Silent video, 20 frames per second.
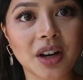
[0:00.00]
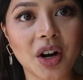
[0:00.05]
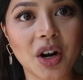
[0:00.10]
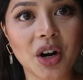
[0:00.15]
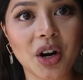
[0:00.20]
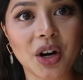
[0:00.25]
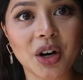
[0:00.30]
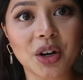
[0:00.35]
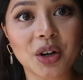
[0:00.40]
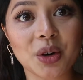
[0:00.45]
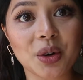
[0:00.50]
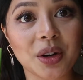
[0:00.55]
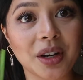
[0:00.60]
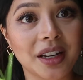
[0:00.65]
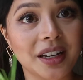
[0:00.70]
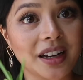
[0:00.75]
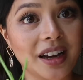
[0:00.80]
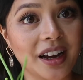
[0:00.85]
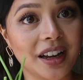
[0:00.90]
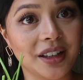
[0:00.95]
are
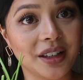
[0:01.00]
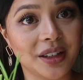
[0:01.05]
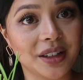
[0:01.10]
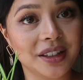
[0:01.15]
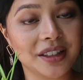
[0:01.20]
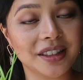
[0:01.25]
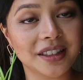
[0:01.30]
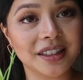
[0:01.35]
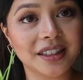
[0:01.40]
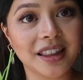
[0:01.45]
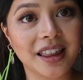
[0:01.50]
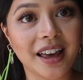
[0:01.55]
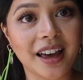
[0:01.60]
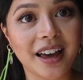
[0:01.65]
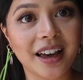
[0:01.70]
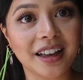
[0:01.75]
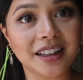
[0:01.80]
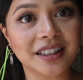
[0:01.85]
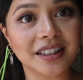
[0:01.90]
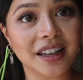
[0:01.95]
green onions
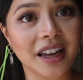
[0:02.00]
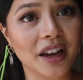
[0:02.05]
that